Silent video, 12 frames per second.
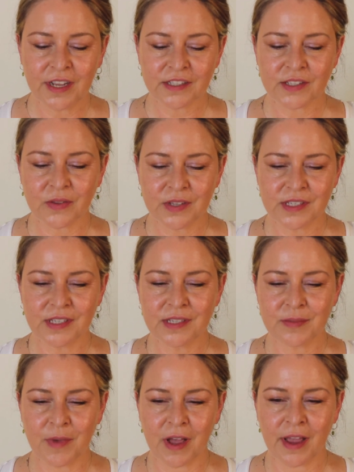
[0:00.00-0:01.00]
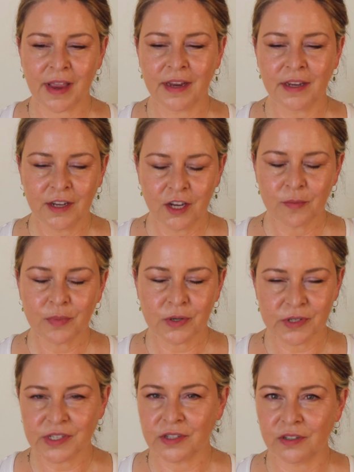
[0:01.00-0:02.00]
So this is my
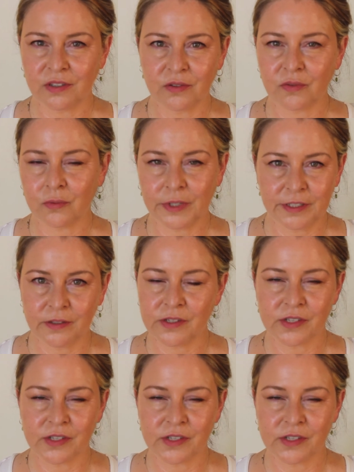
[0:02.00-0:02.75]
personal, real